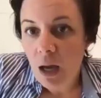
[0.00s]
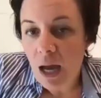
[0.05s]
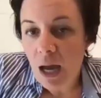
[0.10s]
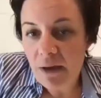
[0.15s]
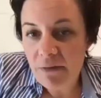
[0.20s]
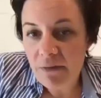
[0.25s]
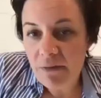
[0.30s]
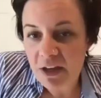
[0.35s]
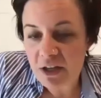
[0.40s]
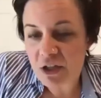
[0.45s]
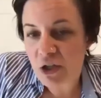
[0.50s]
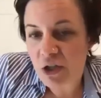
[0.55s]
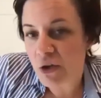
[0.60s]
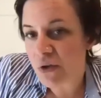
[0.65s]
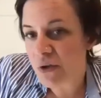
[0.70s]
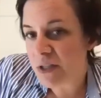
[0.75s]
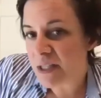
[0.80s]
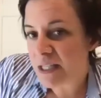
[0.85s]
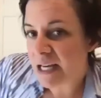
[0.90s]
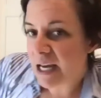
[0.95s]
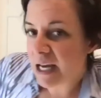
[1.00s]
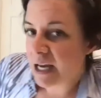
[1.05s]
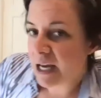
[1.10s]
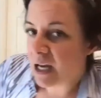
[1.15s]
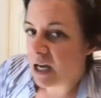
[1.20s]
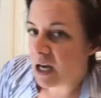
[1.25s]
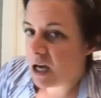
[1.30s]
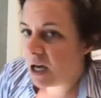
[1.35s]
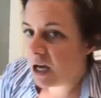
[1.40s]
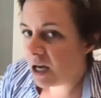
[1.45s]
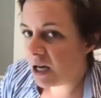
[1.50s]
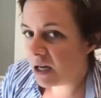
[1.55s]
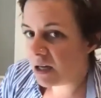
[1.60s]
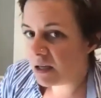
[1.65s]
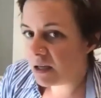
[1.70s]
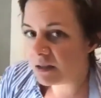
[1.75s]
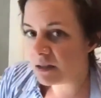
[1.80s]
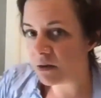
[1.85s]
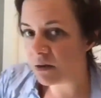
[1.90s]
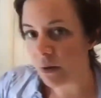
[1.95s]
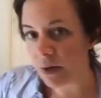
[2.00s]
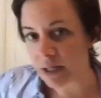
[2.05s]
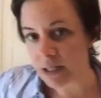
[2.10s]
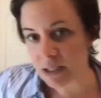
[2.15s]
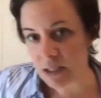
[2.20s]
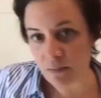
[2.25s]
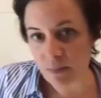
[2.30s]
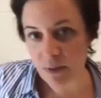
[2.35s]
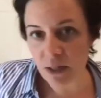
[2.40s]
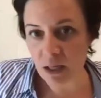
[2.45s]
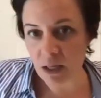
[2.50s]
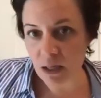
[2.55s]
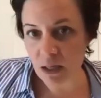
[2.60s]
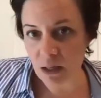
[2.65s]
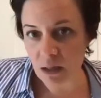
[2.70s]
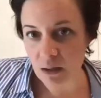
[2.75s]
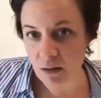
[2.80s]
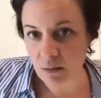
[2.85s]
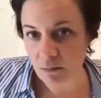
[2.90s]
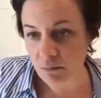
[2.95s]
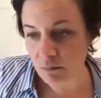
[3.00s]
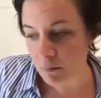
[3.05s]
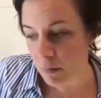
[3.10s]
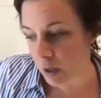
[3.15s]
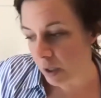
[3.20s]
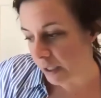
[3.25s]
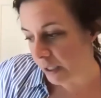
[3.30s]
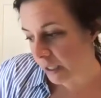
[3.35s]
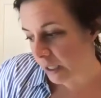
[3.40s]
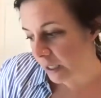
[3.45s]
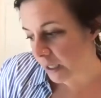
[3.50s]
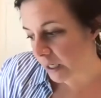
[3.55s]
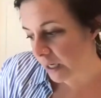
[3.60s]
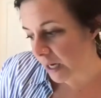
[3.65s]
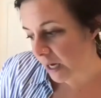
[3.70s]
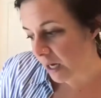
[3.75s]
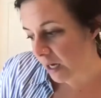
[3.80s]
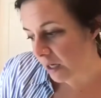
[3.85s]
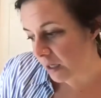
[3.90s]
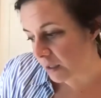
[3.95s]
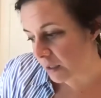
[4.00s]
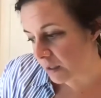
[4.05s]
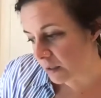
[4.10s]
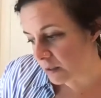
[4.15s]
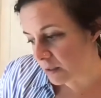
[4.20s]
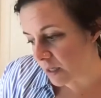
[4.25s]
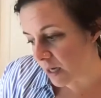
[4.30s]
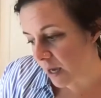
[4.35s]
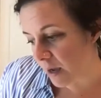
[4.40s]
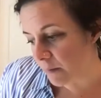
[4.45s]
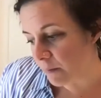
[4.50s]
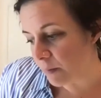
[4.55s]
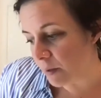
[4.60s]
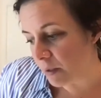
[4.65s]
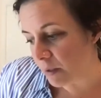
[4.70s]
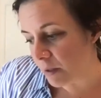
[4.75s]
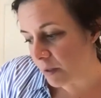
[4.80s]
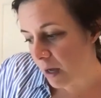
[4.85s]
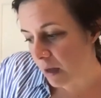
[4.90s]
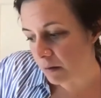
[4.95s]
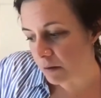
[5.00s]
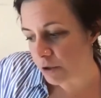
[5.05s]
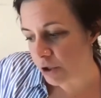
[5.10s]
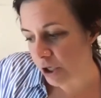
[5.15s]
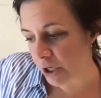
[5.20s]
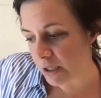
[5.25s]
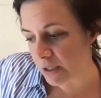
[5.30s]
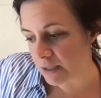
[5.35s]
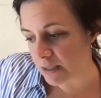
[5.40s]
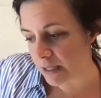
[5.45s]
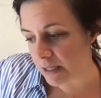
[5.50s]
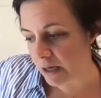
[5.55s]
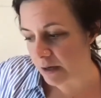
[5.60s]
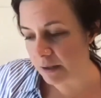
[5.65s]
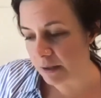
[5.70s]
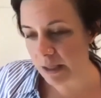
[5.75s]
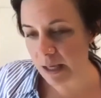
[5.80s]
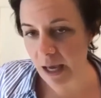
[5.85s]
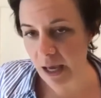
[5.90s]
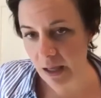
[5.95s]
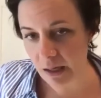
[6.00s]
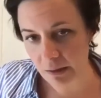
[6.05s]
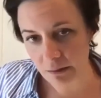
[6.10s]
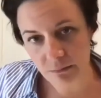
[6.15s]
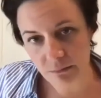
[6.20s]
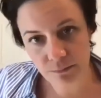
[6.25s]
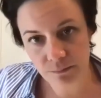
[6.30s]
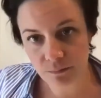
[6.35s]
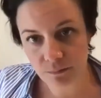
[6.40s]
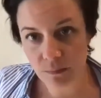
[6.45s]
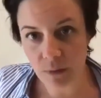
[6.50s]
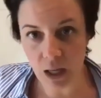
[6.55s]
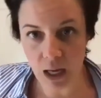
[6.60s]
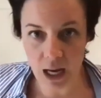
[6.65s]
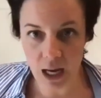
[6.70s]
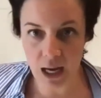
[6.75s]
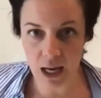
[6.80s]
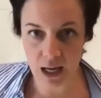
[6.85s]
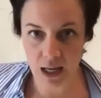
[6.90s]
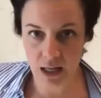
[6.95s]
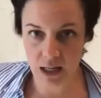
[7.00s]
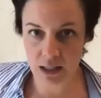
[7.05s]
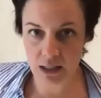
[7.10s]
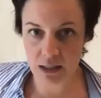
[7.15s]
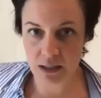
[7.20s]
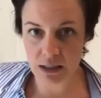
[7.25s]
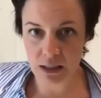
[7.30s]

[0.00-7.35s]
And then Tuesday is going to be Marty, and I'll chase down Ken and